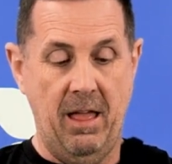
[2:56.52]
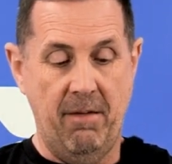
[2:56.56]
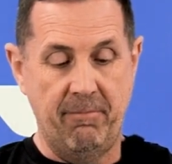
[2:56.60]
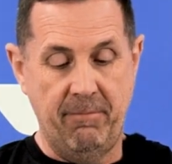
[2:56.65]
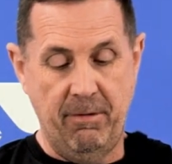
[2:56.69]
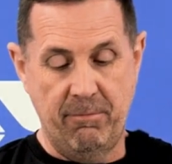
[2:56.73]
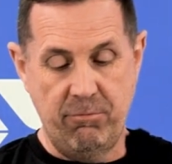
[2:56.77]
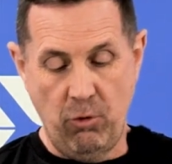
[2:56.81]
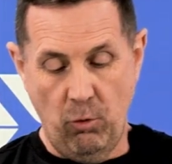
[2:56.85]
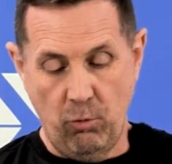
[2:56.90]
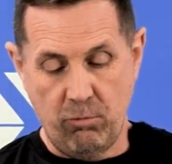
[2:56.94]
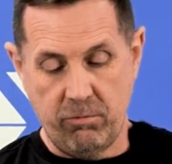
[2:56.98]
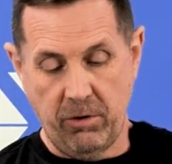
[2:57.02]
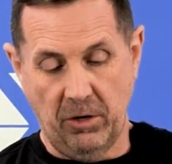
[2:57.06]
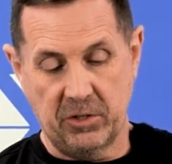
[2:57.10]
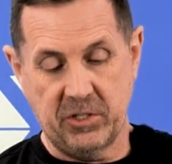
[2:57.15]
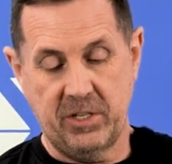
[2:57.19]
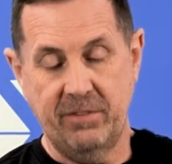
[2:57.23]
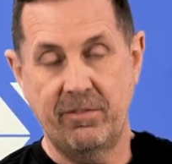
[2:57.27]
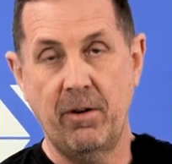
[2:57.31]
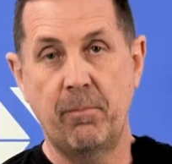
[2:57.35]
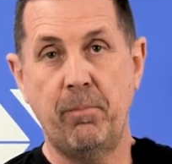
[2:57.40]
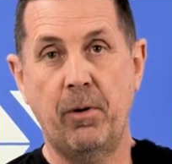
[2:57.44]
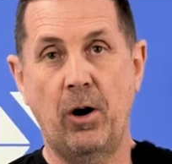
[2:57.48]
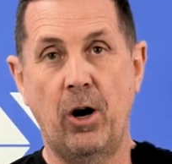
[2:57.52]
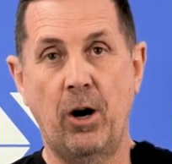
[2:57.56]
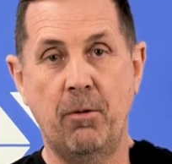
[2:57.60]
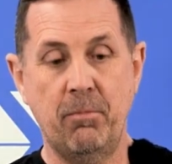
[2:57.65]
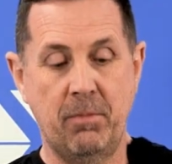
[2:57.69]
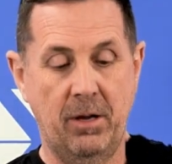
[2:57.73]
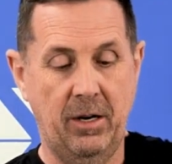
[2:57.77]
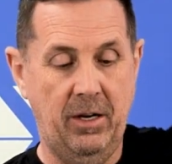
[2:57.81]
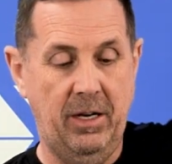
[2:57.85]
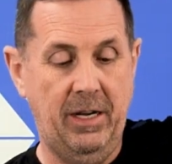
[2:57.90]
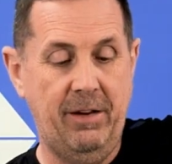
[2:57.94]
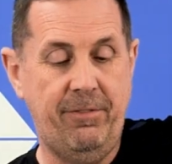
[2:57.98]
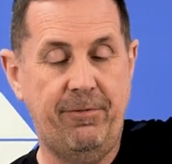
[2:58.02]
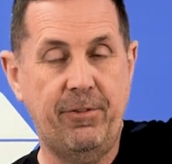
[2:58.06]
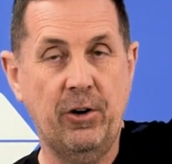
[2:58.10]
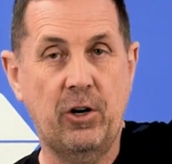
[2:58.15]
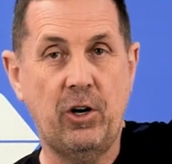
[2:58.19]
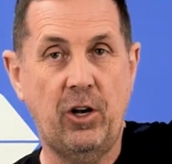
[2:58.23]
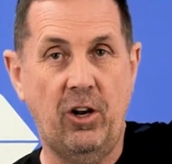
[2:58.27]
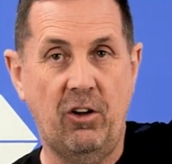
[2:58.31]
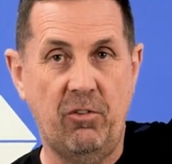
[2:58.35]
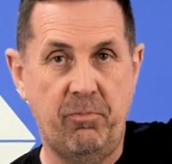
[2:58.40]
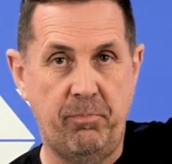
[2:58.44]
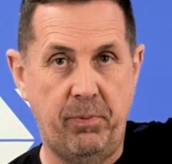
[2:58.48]
The root rods in the bottom lift the
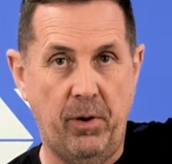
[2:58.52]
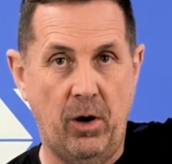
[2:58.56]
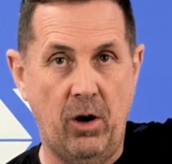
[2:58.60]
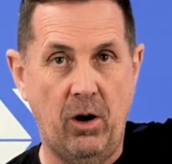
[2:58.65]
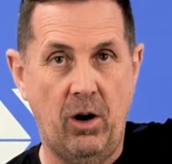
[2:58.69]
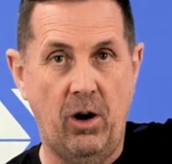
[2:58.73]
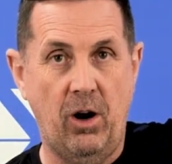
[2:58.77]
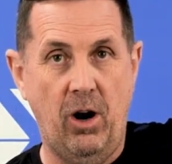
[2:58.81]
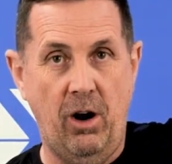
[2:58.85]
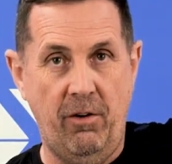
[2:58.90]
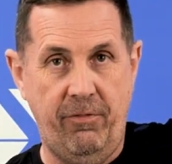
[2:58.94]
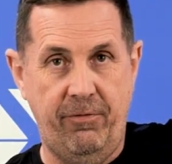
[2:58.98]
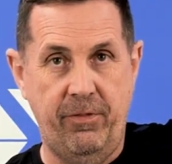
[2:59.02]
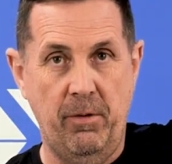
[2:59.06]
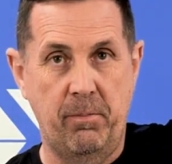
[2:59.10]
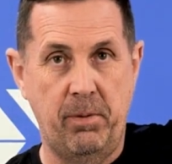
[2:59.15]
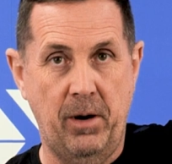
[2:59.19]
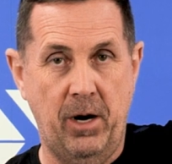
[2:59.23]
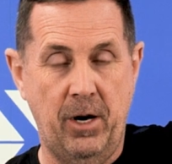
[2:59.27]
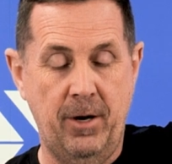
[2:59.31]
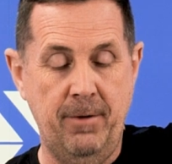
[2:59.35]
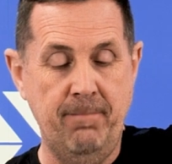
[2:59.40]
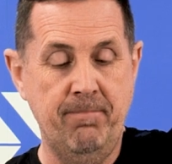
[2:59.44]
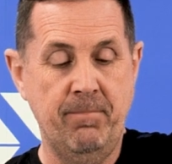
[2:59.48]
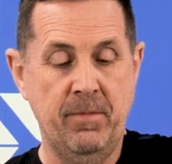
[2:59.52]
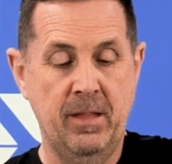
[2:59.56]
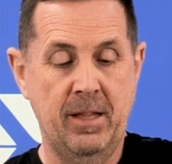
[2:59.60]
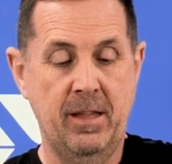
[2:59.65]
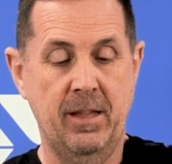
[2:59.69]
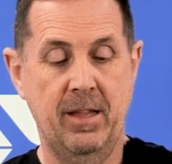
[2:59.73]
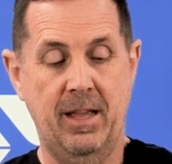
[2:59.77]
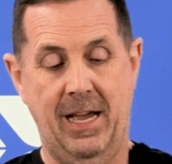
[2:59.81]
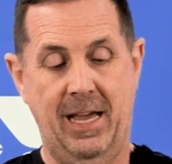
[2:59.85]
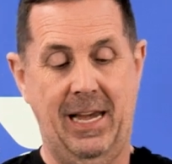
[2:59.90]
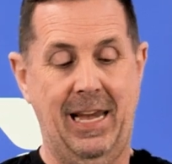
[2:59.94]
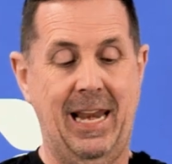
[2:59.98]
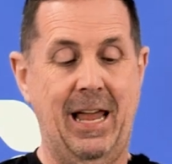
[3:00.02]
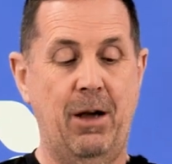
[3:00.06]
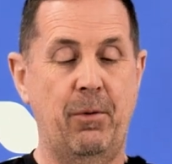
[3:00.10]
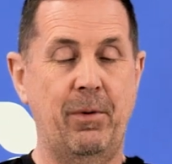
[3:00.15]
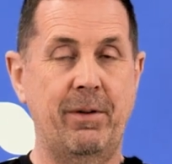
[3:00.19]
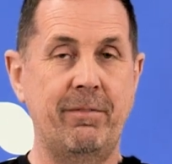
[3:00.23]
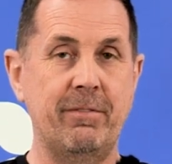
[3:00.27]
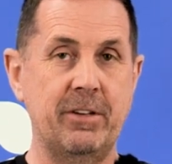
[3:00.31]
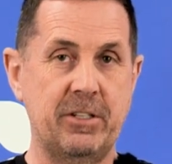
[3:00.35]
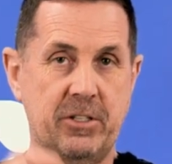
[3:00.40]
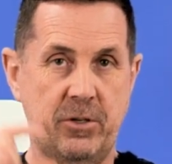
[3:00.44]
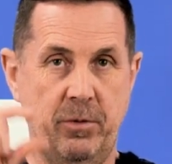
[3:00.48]
cloth pot off the bottom,
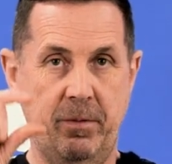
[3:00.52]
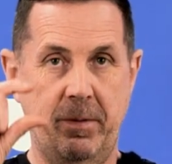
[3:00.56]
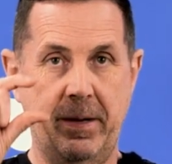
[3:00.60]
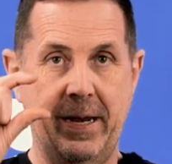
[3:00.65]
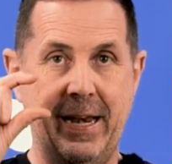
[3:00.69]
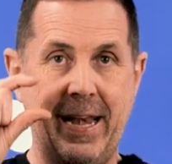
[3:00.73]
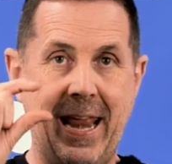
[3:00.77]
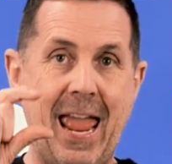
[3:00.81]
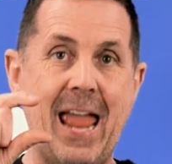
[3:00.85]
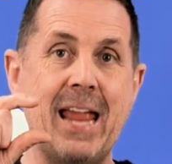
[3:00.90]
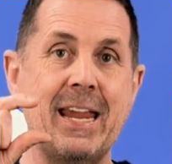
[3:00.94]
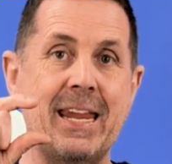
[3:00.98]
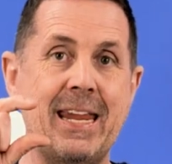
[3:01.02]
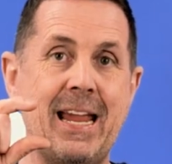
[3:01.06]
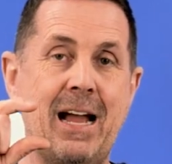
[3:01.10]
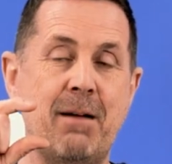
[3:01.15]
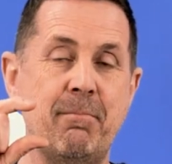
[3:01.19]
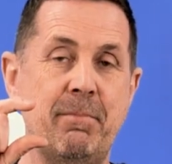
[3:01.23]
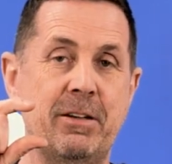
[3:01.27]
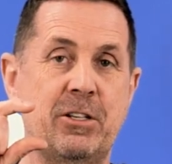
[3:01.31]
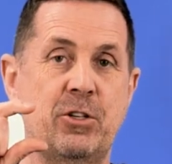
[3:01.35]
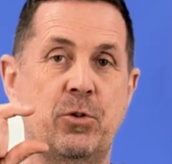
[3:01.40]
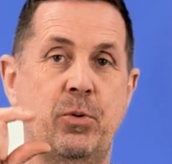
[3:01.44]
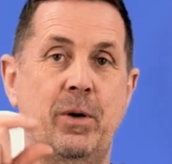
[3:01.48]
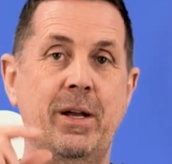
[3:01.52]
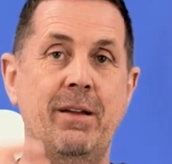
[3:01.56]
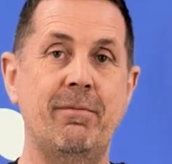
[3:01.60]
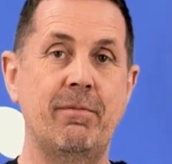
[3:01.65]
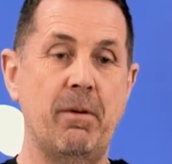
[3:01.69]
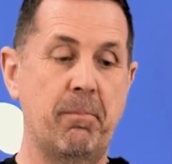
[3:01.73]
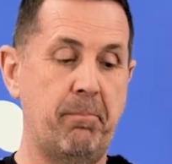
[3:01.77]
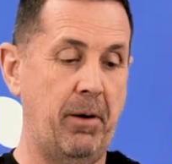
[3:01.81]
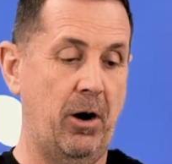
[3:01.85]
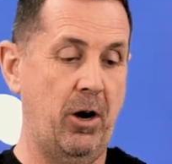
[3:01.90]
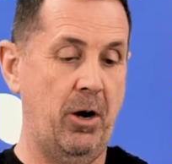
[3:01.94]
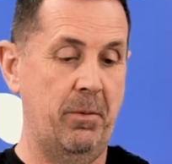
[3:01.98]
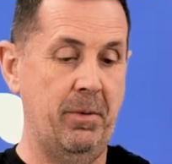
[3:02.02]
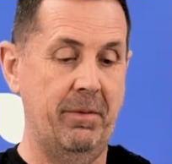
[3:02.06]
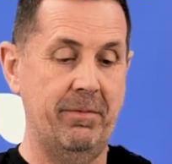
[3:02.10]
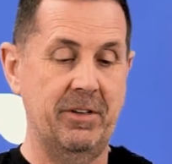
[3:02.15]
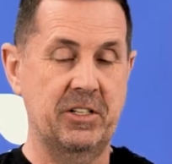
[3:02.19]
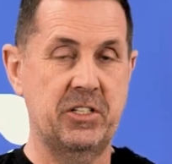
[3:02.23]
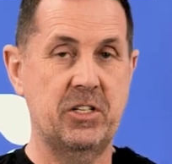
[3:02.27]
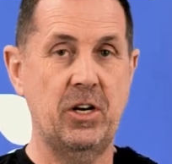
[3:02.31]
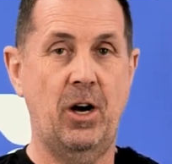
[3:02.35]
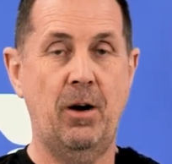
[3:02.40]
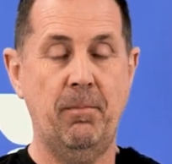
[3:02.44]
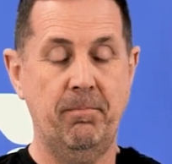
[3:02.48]
allowing there to be an air gap between the bottom and
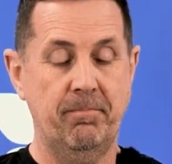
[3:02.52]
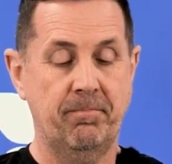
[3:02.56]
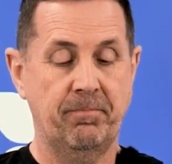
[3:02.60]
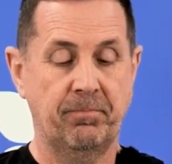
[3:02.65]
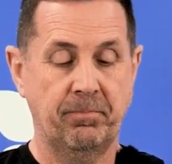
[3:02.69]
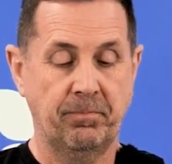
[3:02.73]
the top.